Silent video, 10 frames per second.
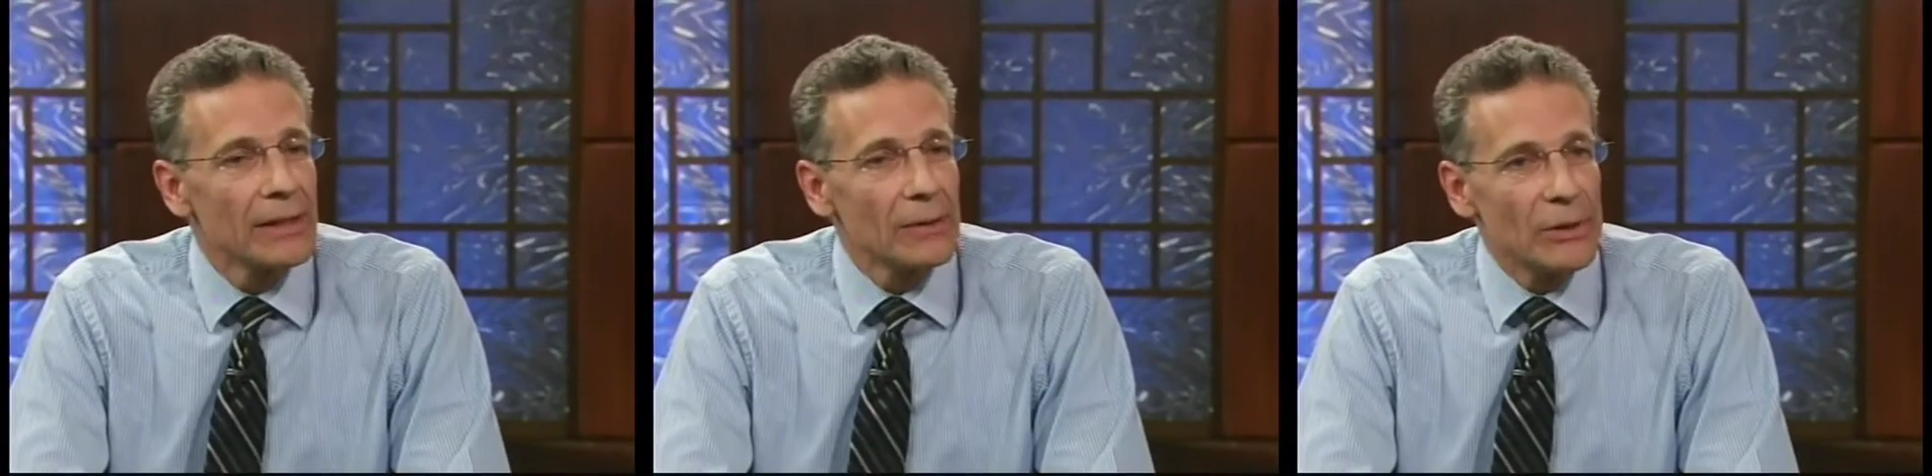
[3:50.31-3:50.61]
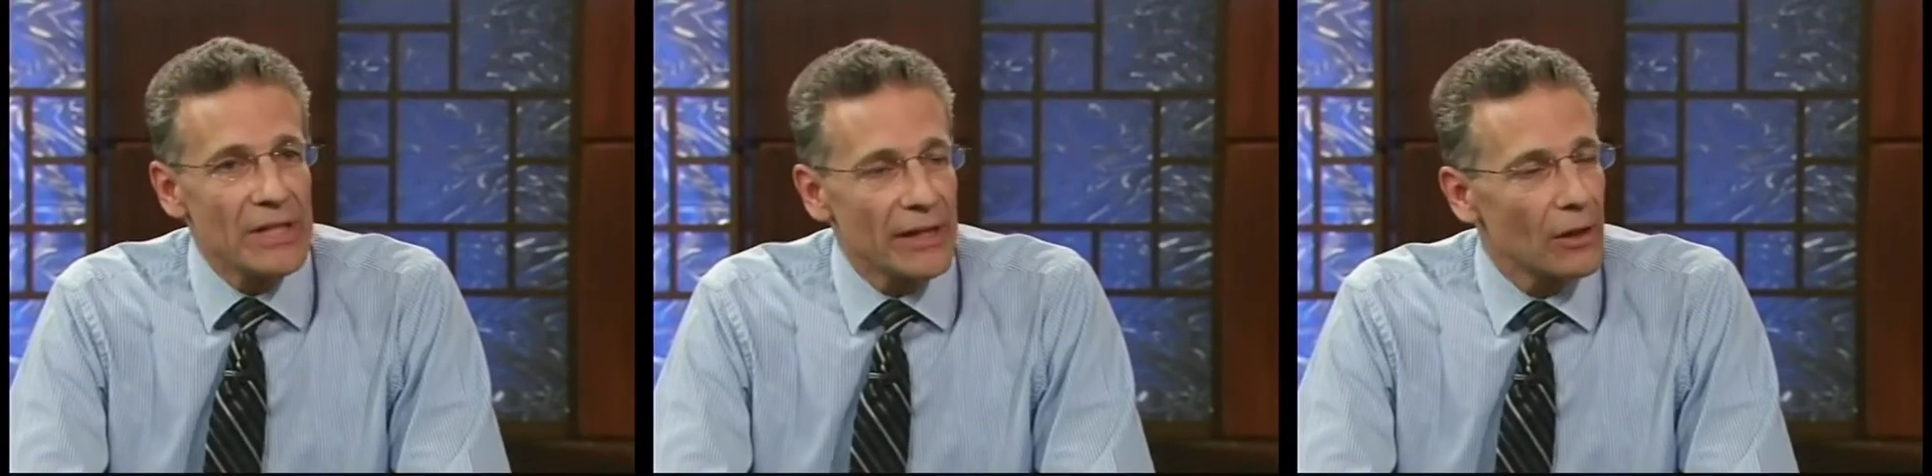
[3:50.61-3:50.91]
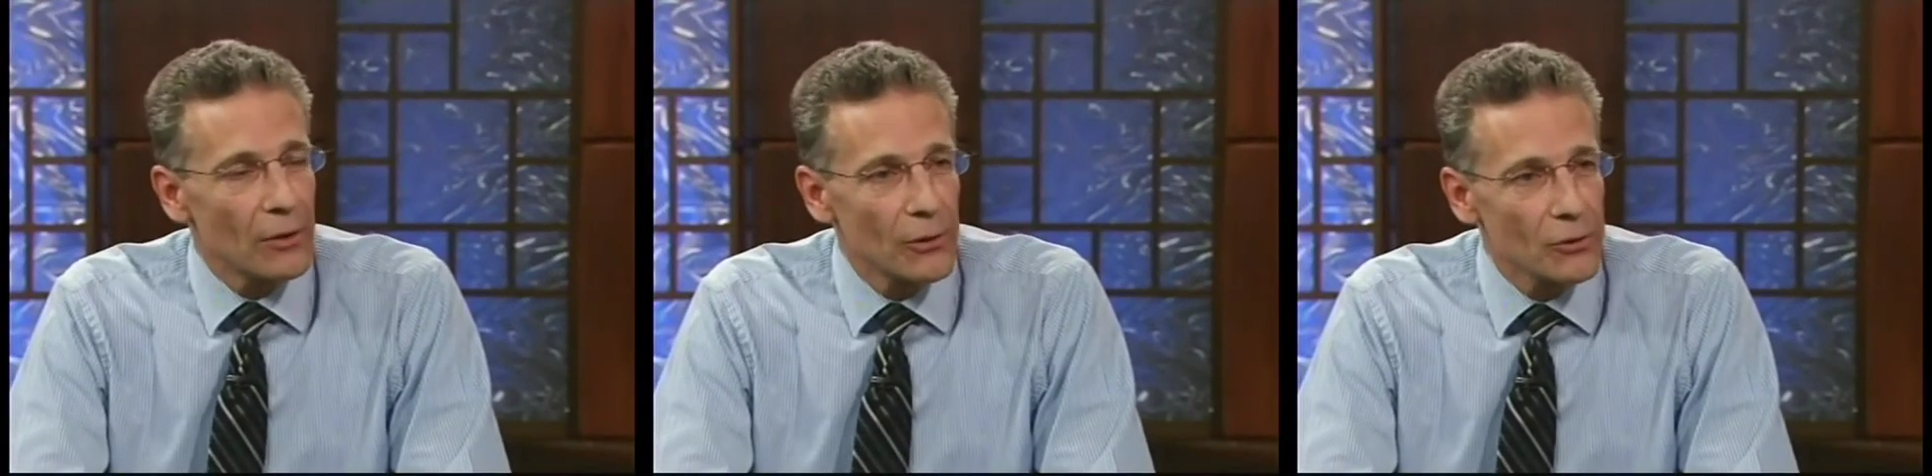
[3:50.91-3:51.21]
We take
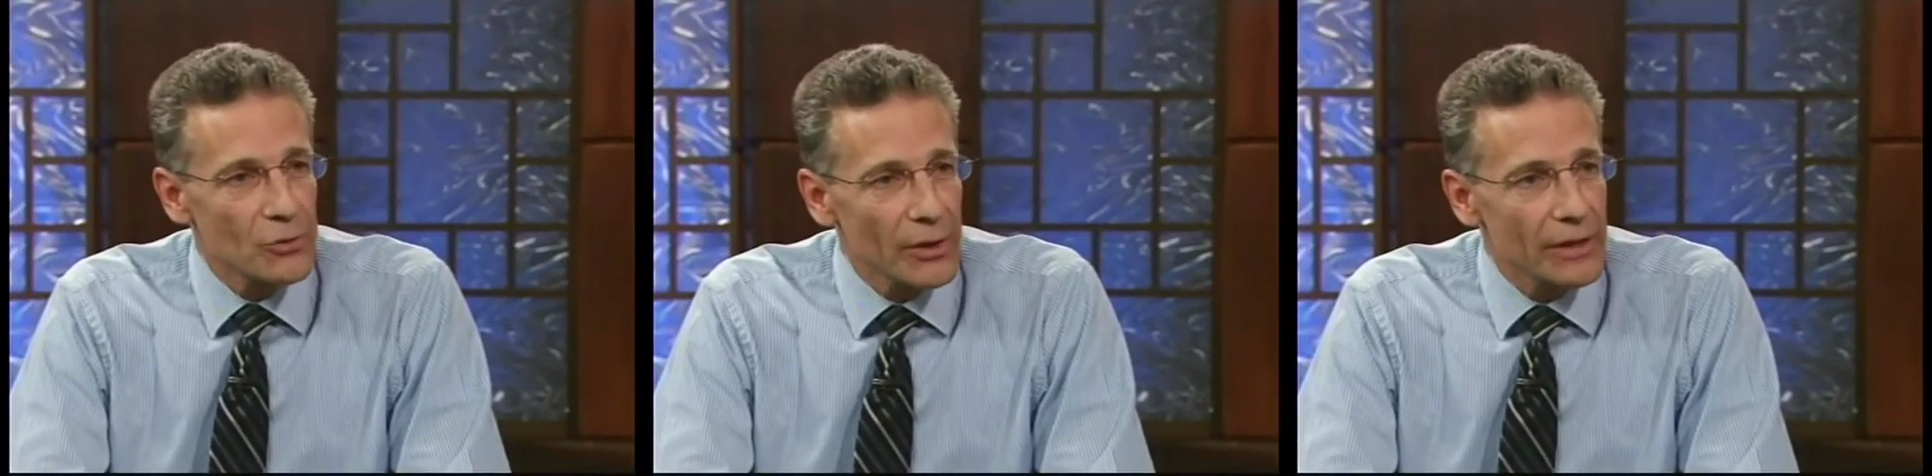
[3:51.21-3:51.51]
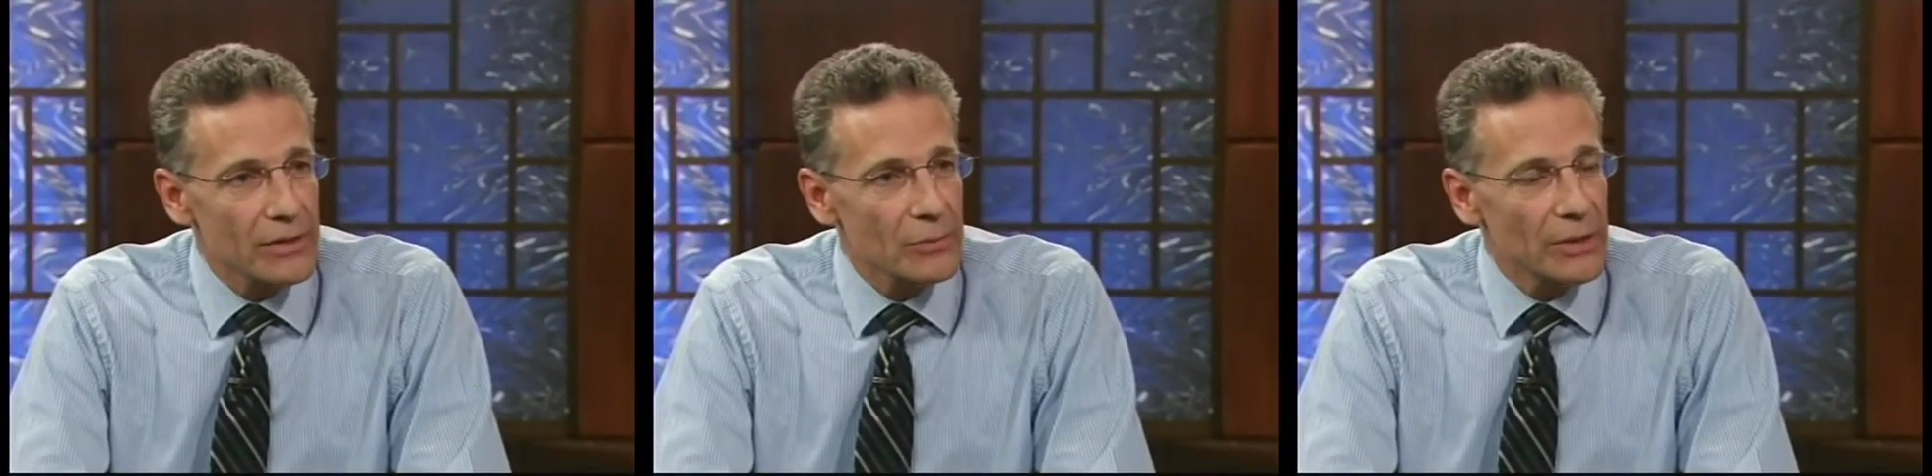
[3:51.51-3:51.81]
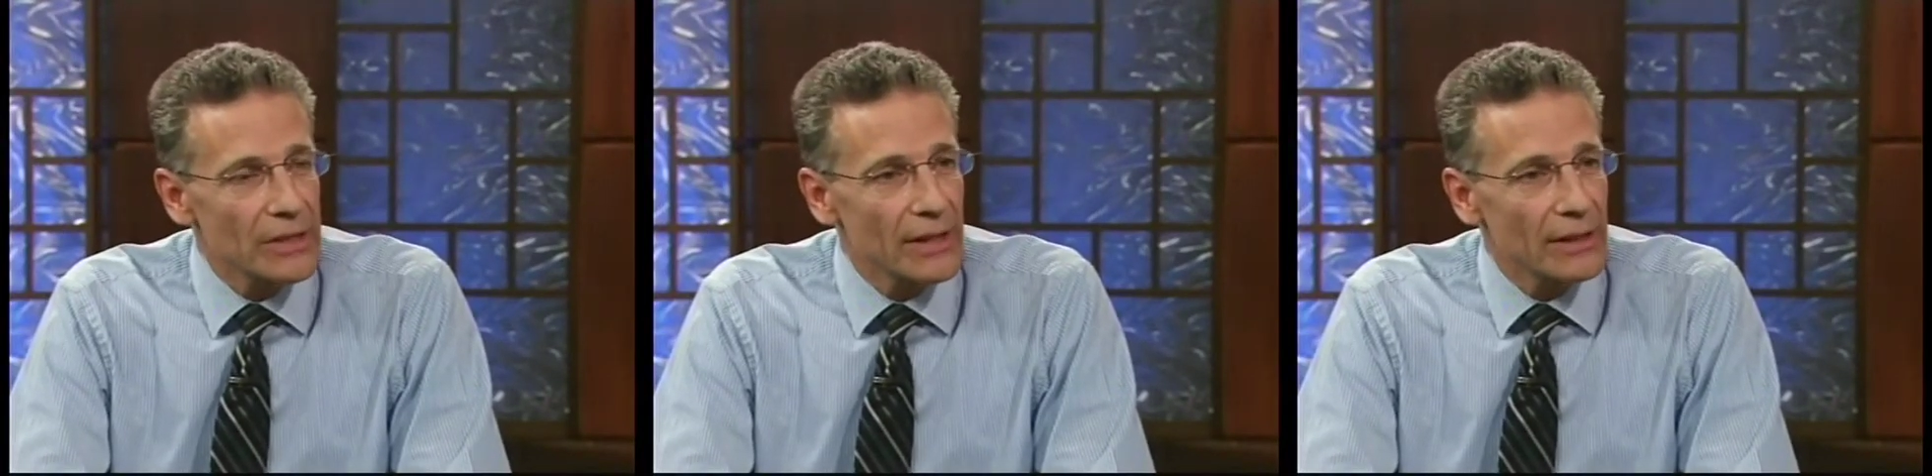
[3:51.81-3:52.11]
all those with us. We
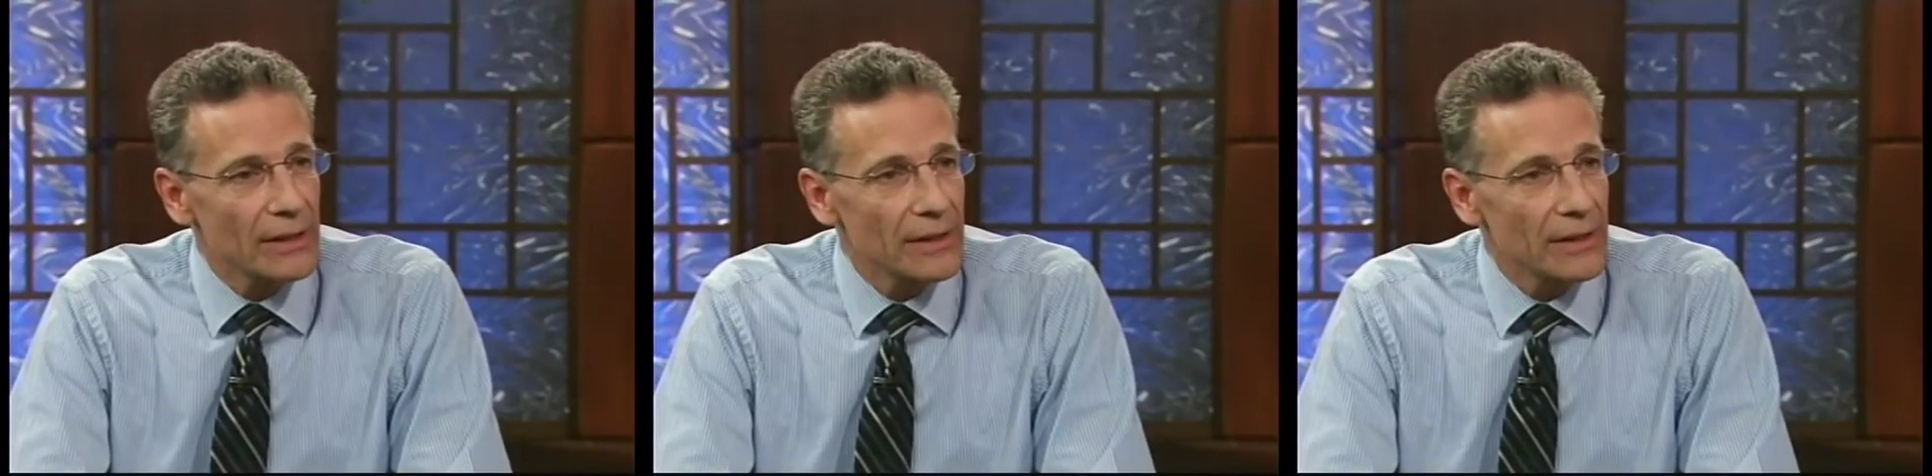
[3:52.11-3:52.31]
take